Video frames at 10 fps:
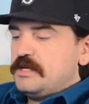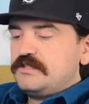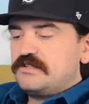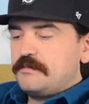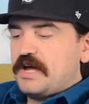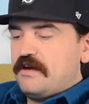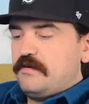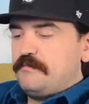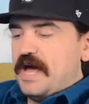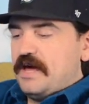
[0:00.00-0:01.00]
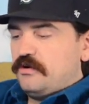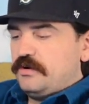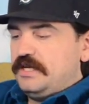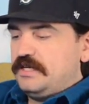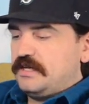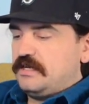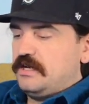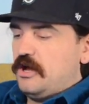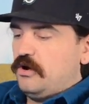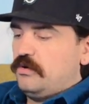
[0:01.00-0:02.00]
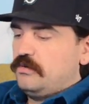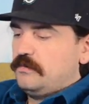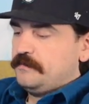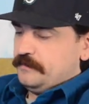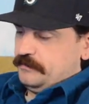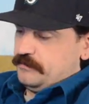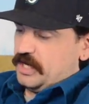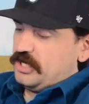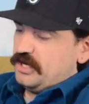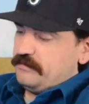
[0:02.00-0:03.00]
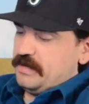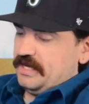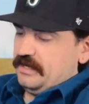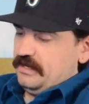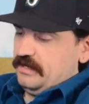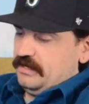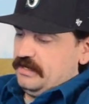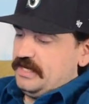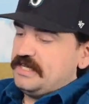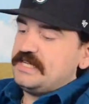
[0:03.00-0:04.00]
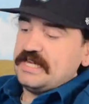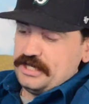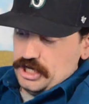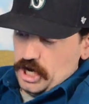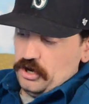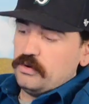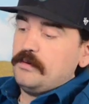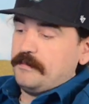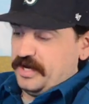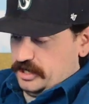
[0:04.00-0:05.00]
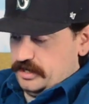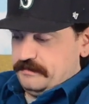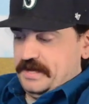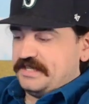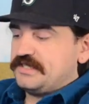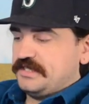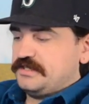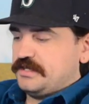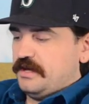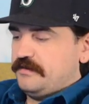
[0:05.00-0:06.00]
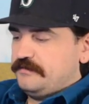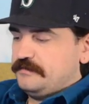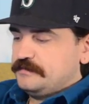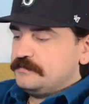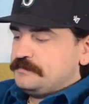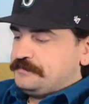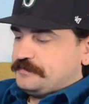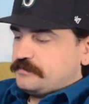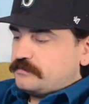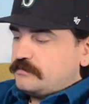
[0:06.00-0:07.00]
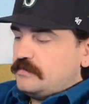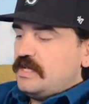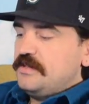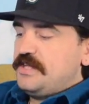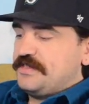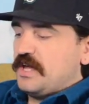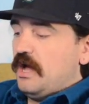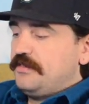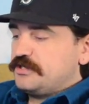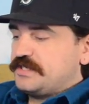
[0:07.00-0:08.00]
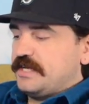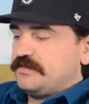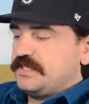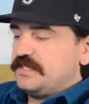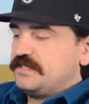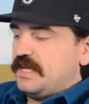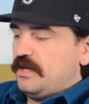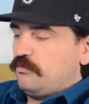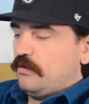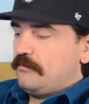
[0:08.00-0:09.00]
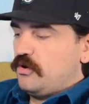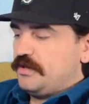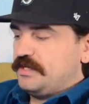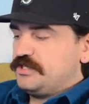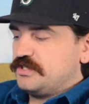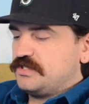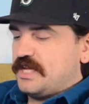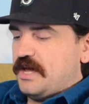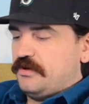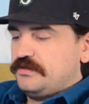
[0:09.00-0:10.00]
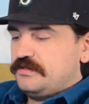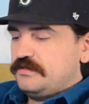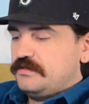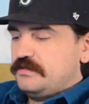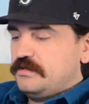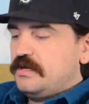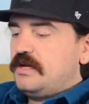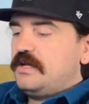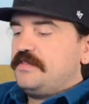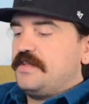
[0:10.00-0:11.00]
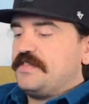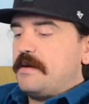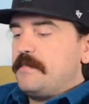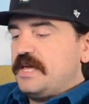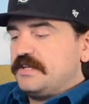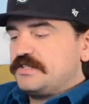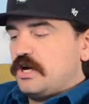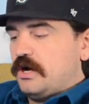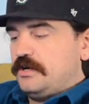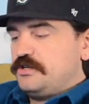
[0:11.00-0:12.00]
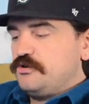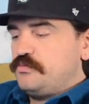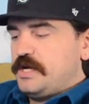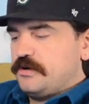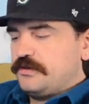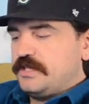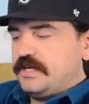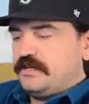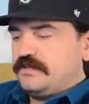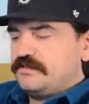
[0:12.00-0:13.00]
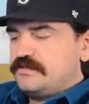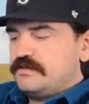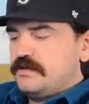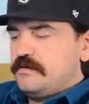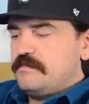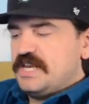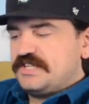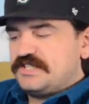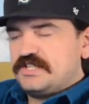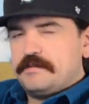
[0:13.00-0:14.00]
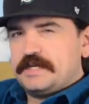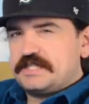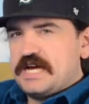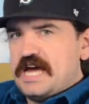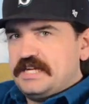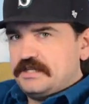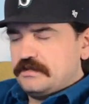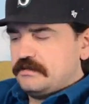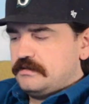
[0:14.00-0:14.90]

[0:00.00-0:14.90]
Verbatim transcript: some kind of battle he didn't know, but couldn't make, he did know, but couldn't make sense of. That the other sounds in his head were more than just sounds, that they made his heart do weird things, made his stomach tighten.